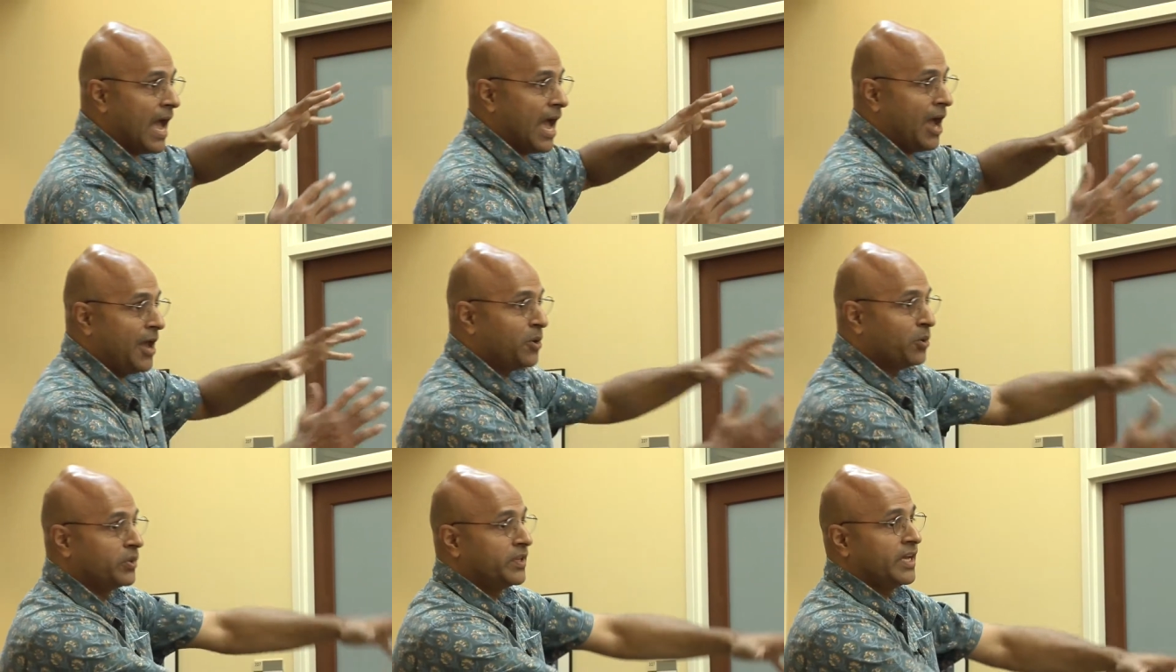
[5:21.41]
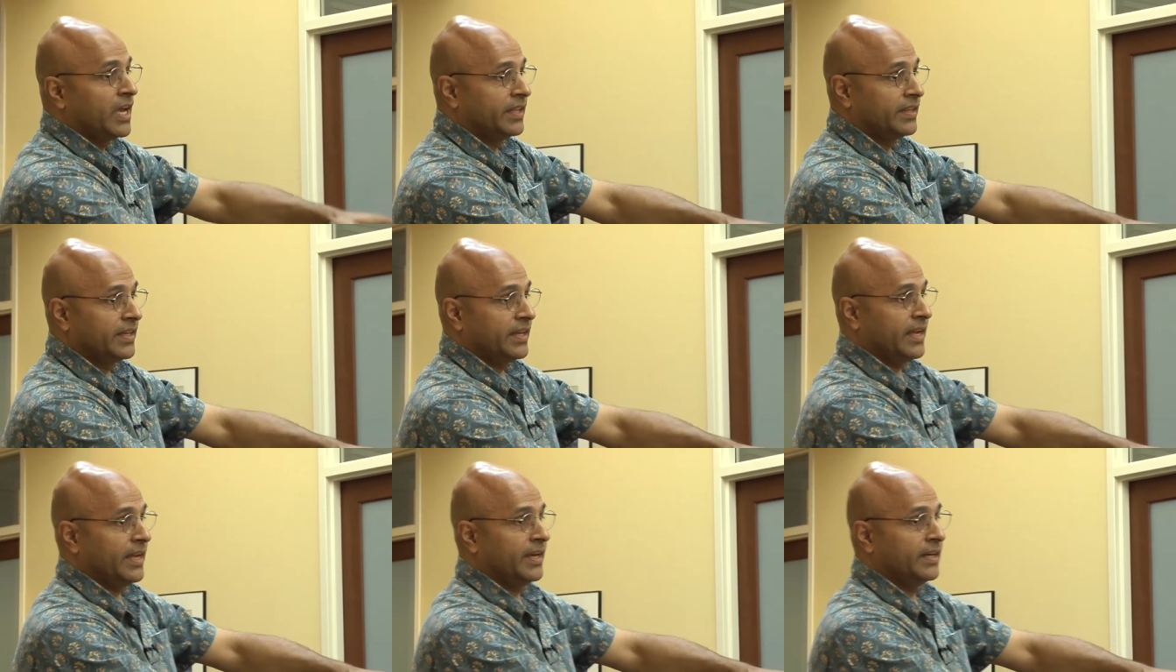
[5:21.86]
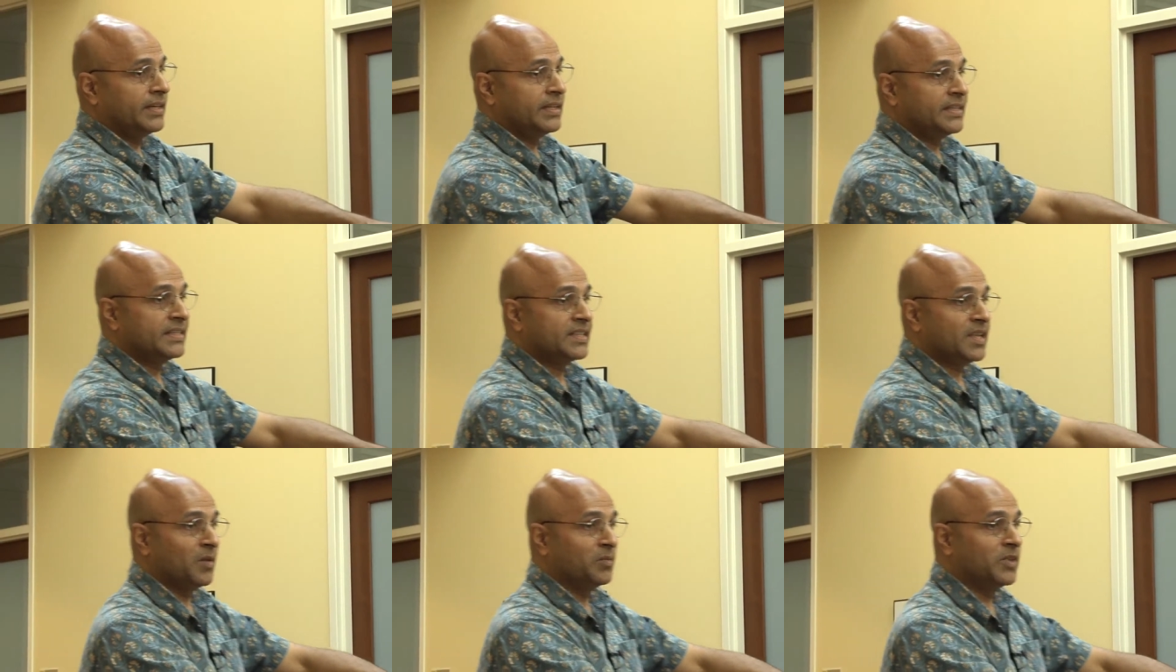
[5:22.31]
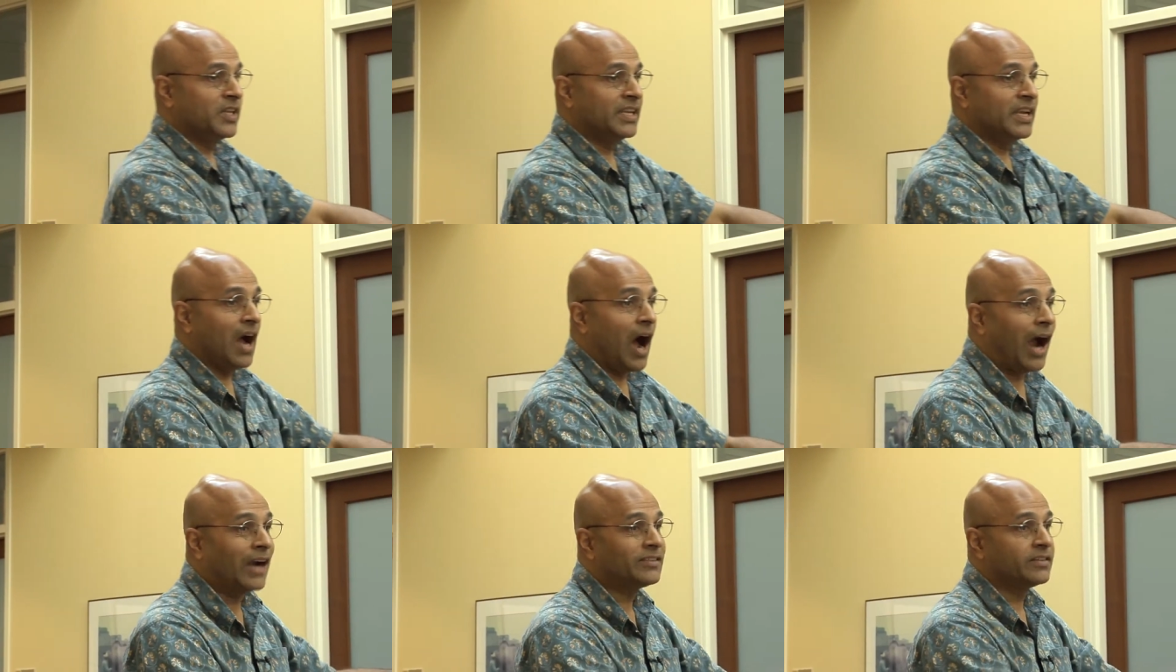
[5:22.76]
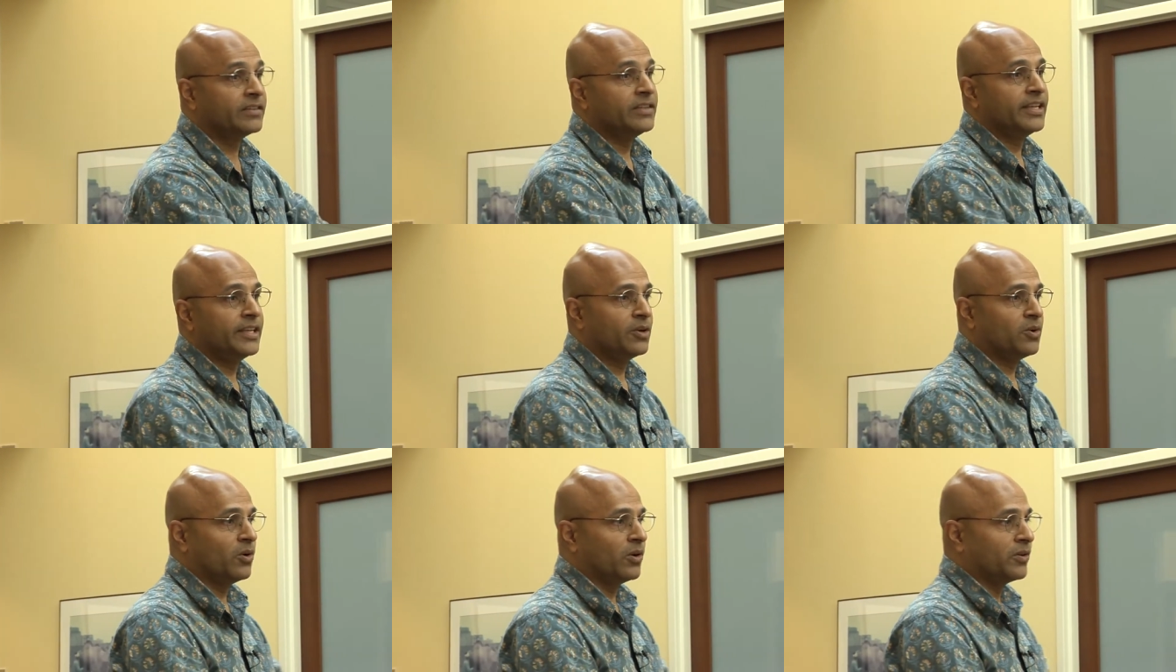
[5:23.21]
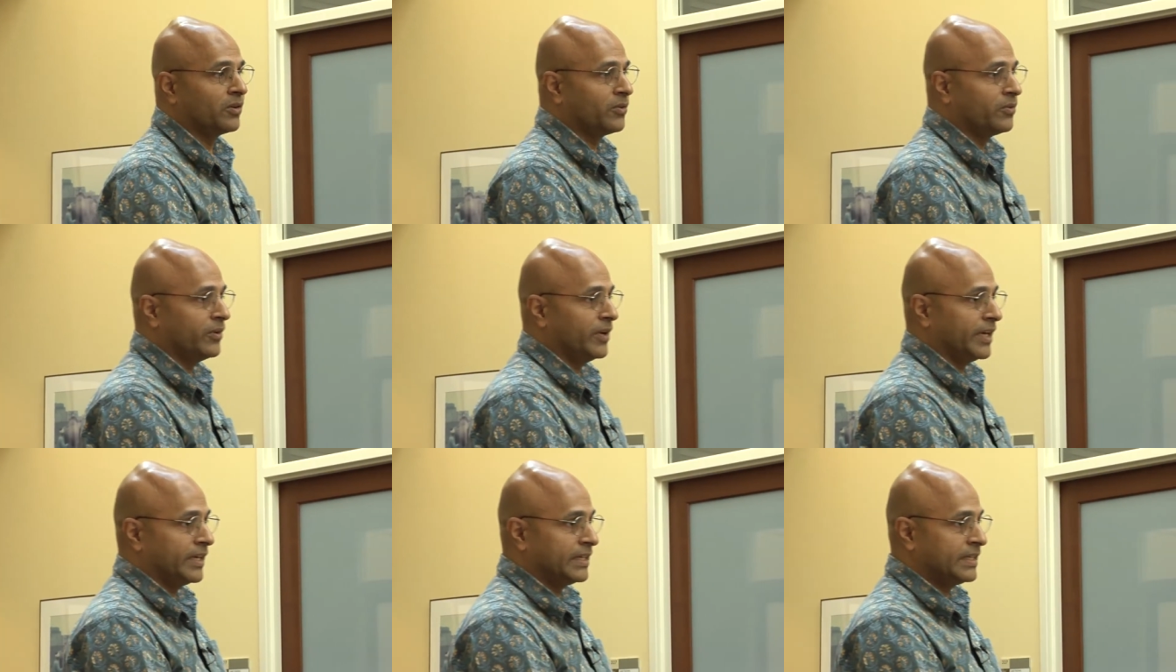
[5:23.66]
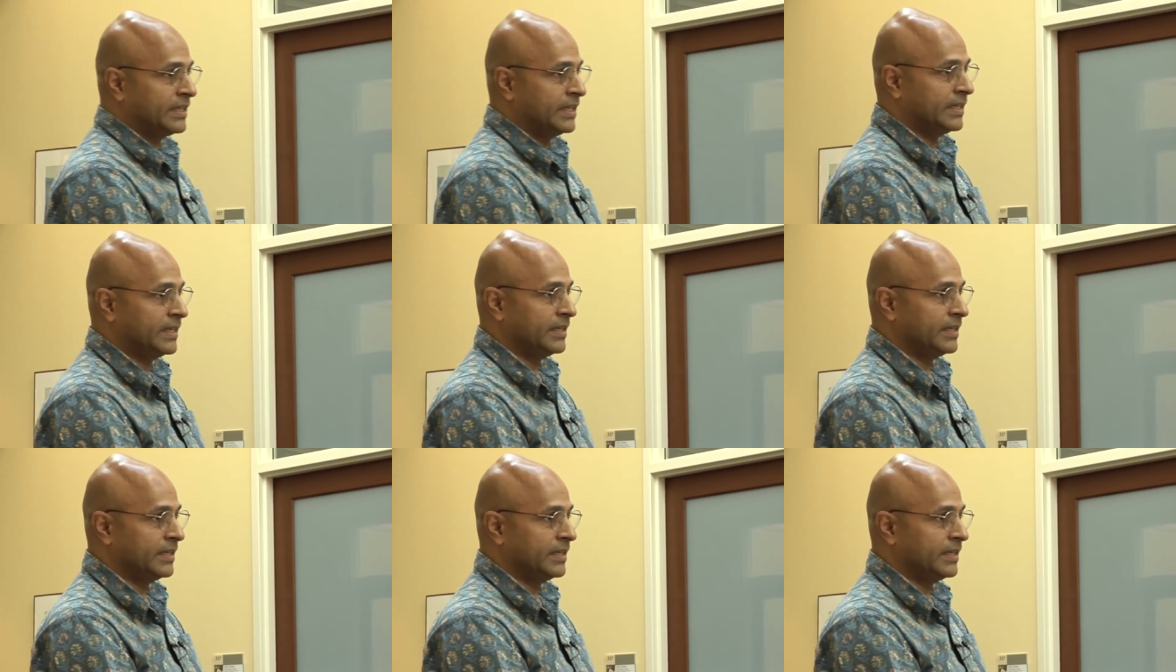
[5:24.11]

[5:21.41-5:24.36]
And on the other hand, is something utterly concrete